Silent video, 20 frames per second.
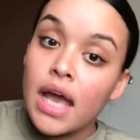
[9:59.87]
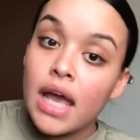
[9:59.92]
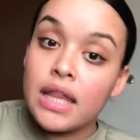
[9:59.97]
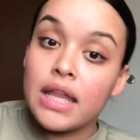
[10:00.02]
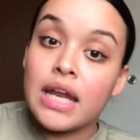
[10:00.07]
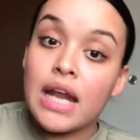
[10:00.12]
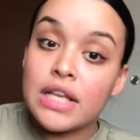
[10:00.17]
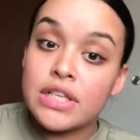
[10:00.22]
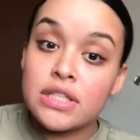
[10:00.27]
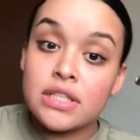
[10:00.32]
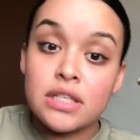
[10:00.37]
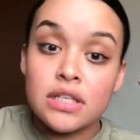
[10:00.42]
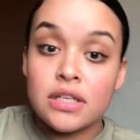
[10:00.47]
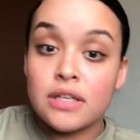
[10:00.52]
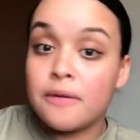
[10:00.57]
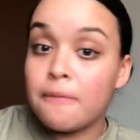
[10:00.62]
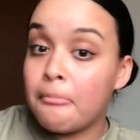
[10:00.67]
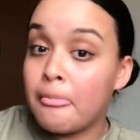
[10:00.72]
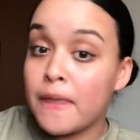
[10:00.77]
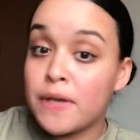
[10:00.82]
and then
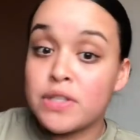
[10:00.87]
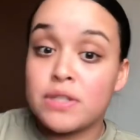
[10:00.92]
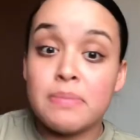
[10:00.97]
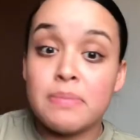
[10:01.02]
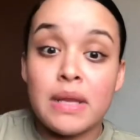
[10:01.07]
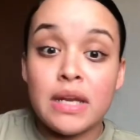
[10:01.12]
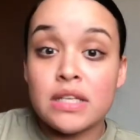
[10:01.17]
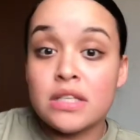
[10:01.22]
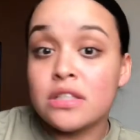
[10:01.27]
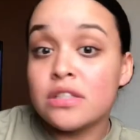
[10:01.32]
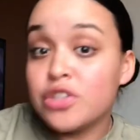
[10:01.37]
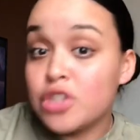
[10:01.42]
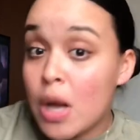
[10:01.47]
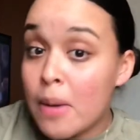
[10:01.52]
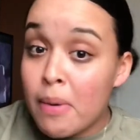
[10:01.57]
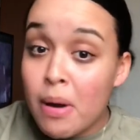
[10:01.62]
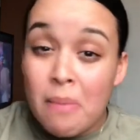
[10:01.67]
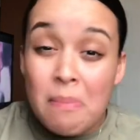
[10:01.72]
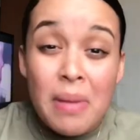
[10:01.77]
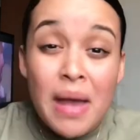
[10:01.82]
they just made us
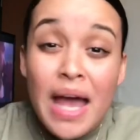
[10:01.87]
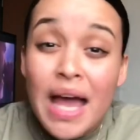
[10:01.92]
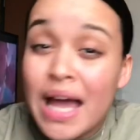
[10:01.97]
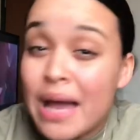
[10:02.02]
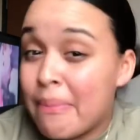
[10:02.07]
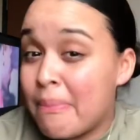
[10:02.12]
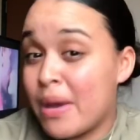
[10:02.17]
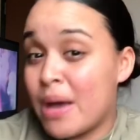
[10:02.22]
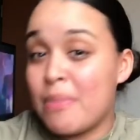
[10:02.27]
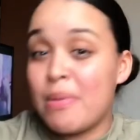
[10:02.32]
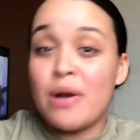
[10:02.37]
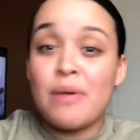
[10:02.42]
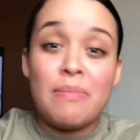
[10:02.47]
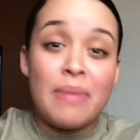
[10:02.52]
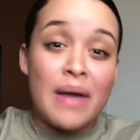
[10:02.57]
drop our bag, pick up our